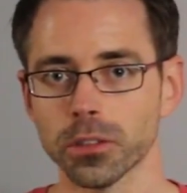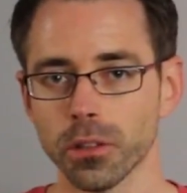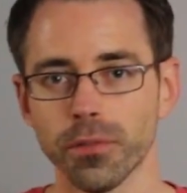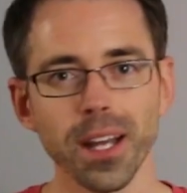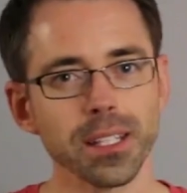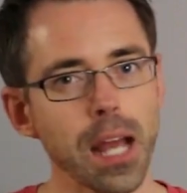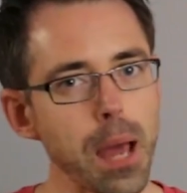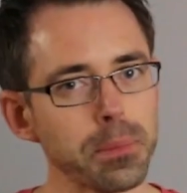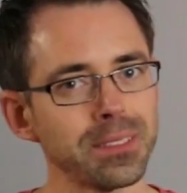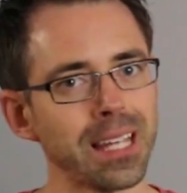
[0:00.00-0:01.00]
So the fact that it
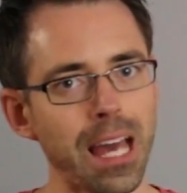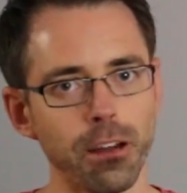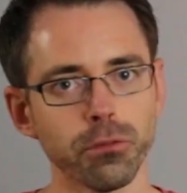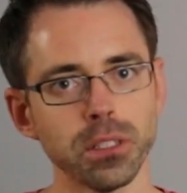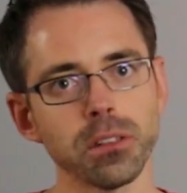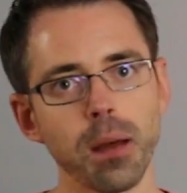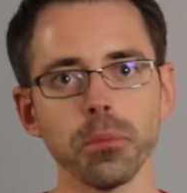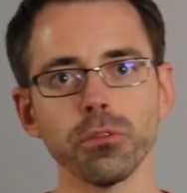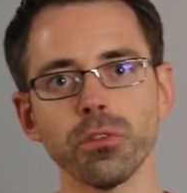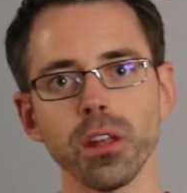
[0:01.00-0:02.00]
happens every time
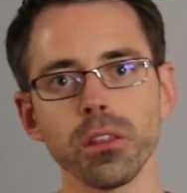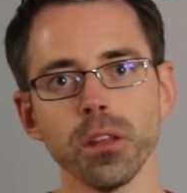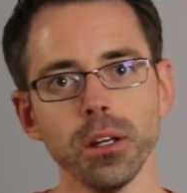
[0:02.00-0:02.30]
in fifth